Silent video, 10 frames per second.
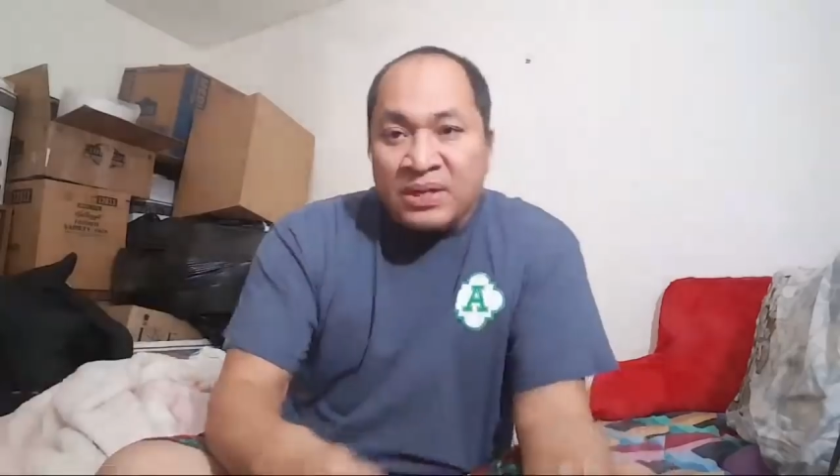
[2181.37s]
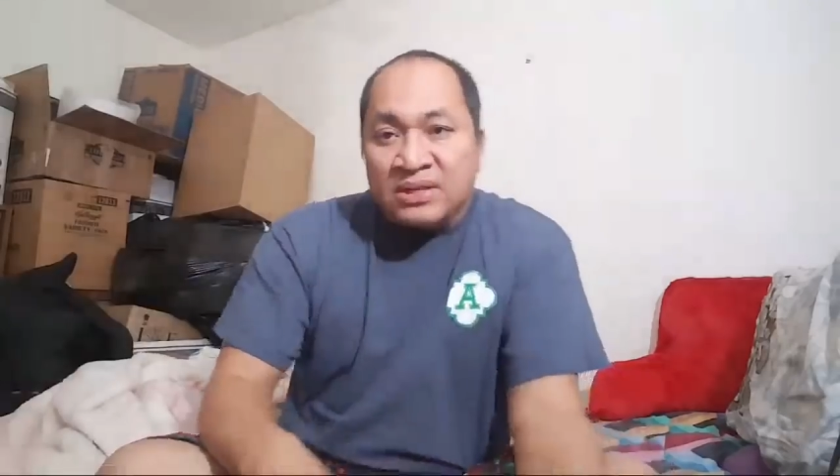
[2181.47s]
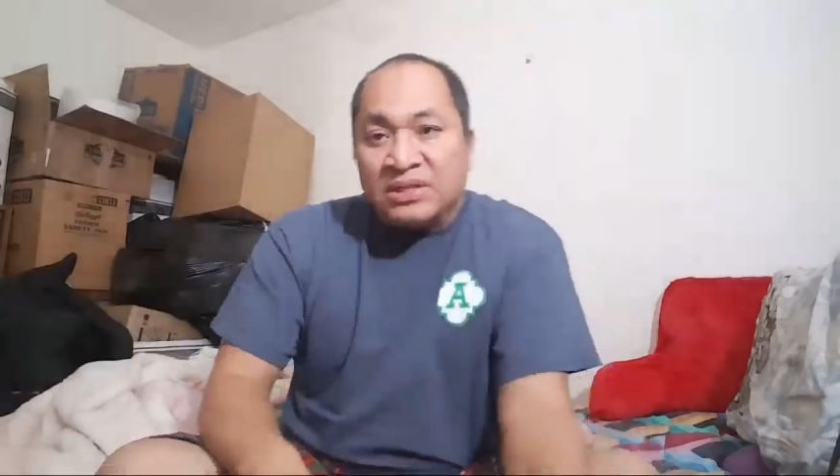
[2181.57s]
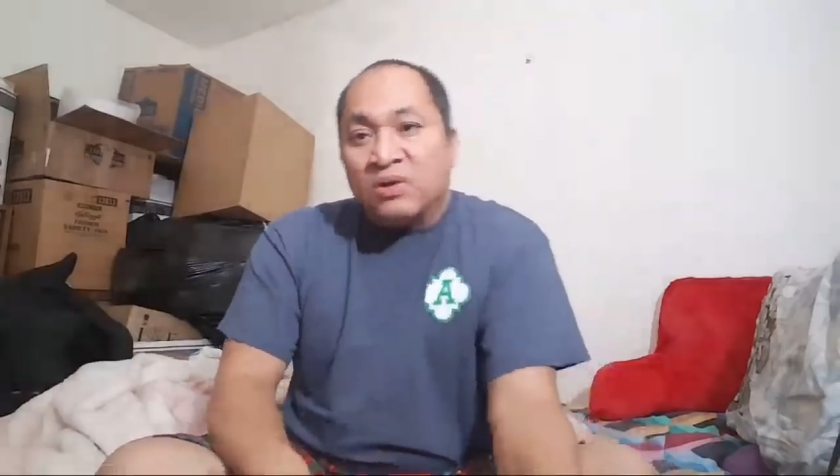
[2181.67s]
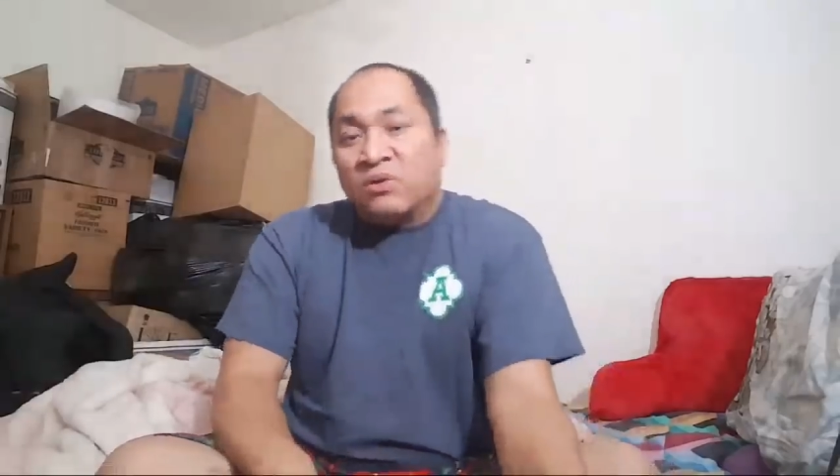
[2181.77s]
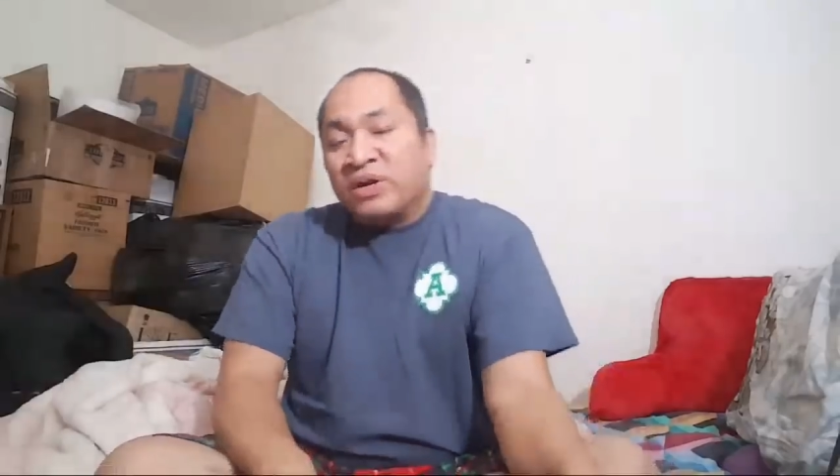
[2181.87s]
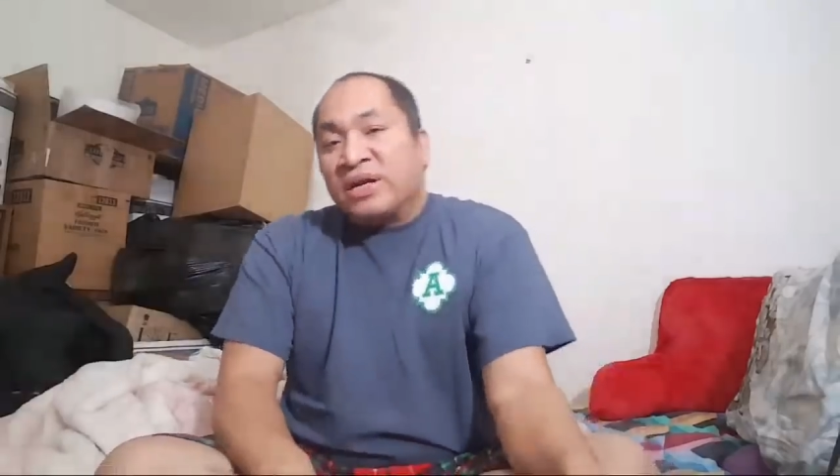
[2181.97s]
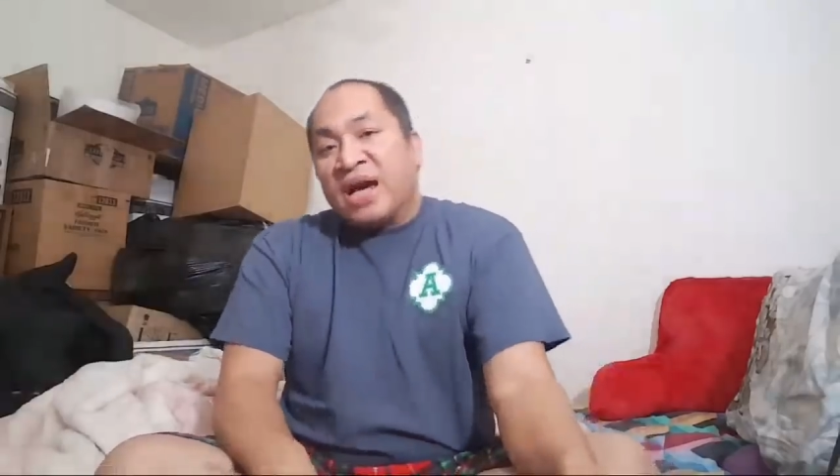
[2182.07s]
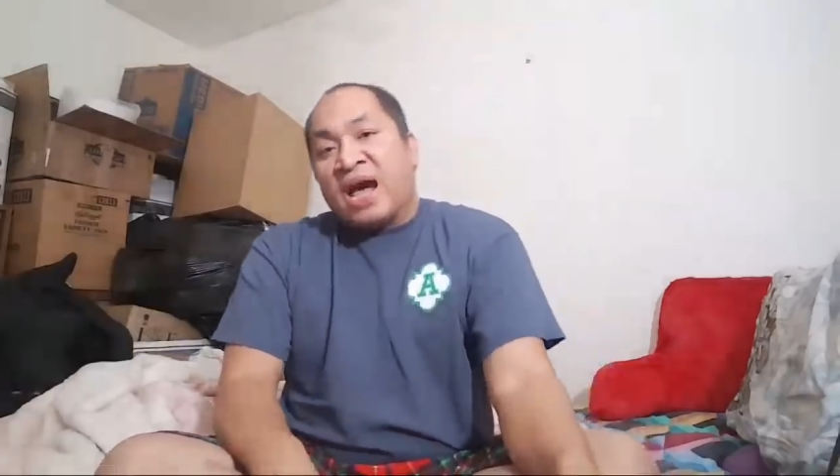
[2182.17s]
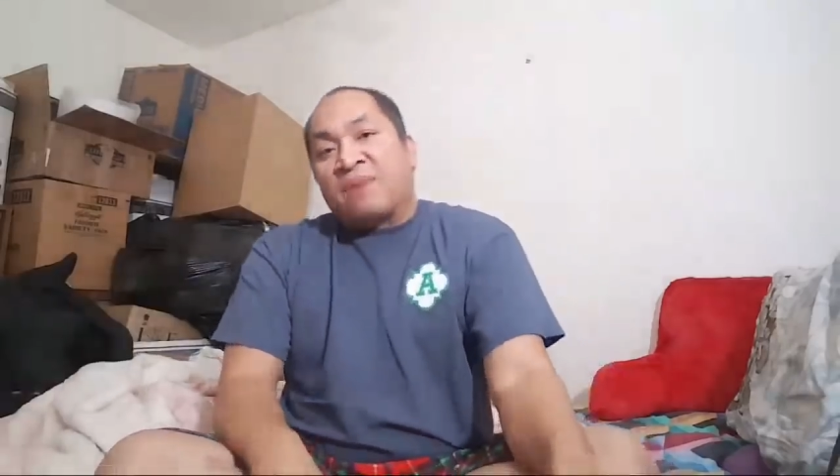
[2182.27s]
So,
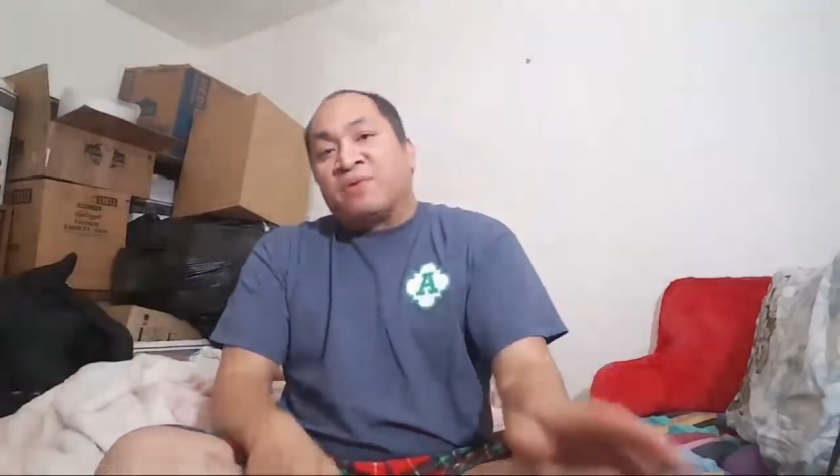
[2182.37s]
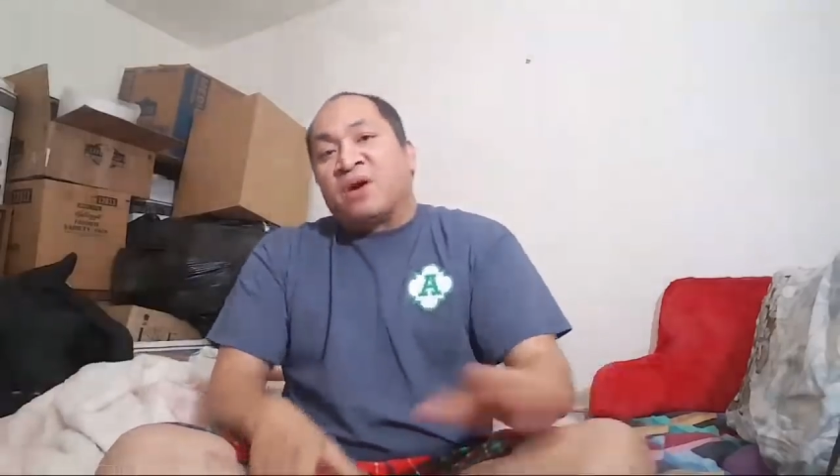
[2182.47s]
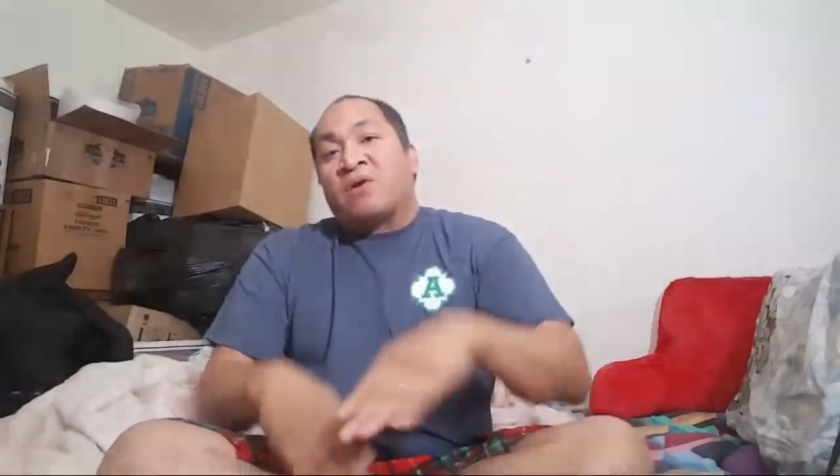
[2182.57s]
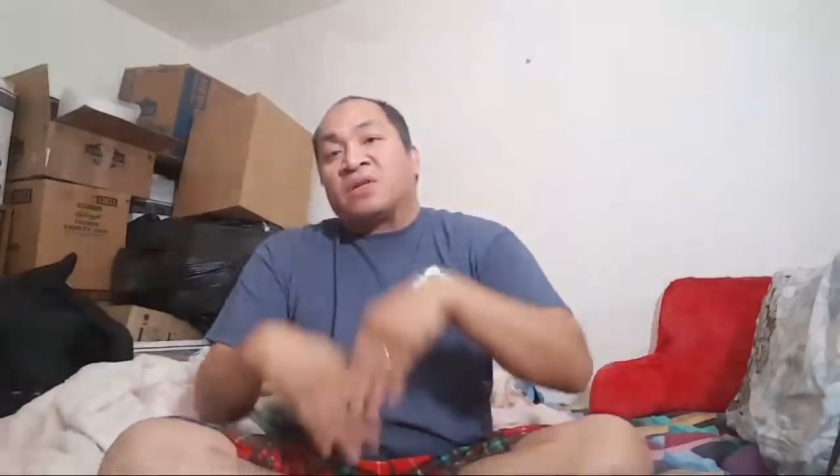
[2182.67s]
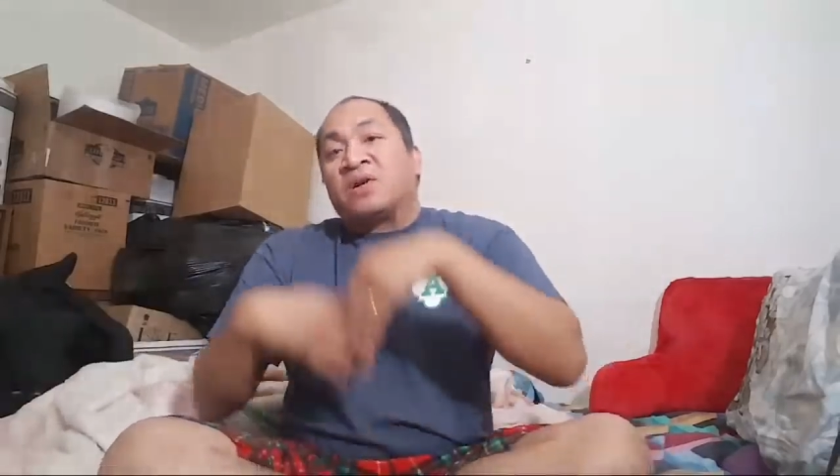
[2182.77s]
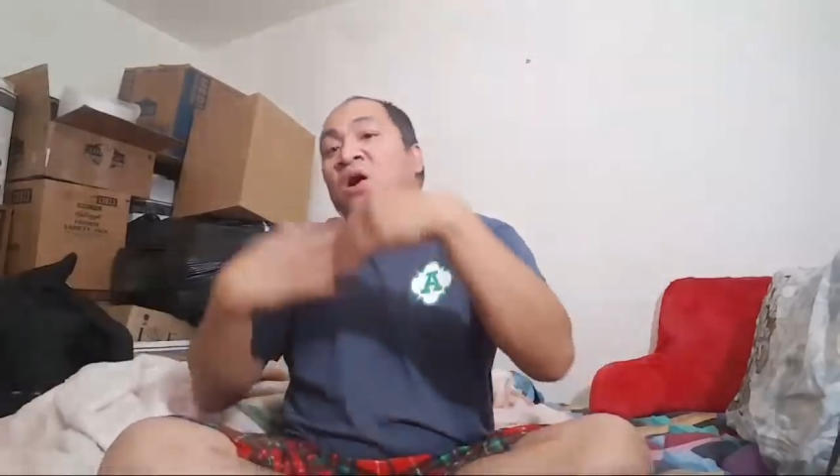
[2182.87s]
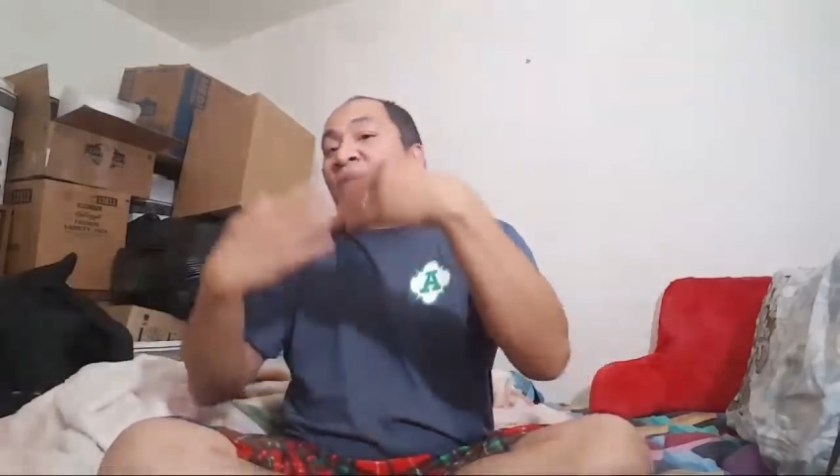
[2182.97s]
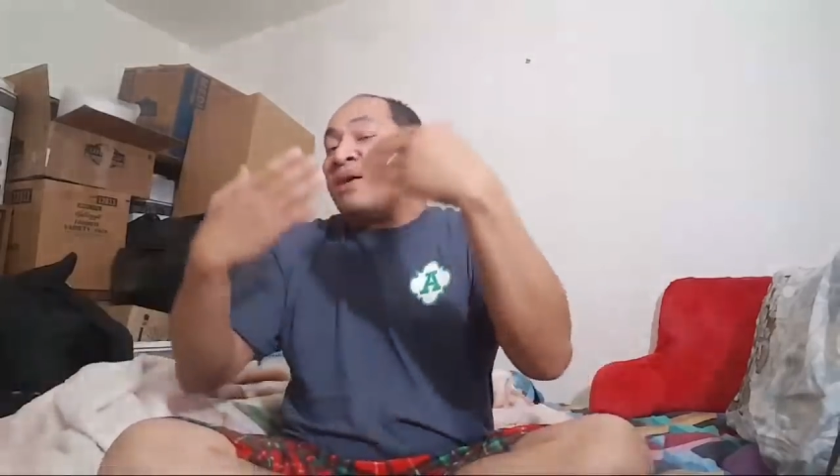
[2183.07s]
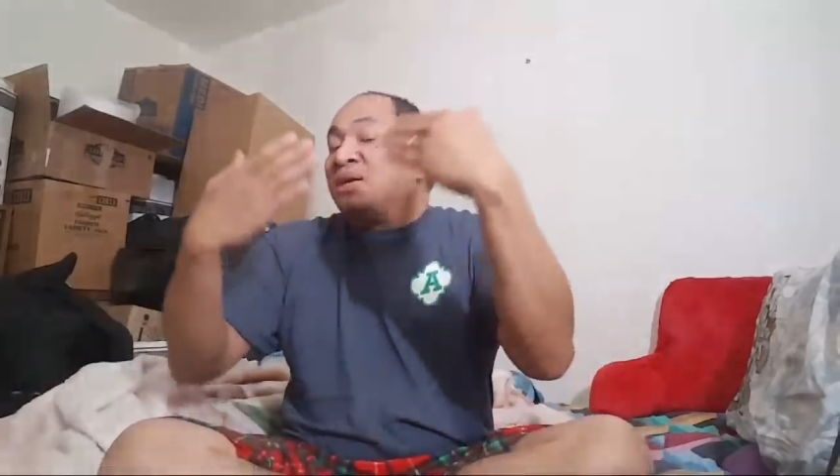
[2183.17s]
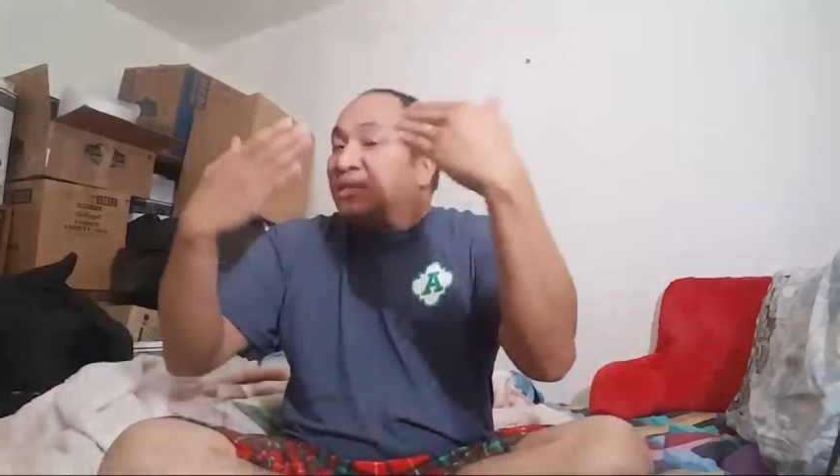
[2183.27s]
recap. We already talked about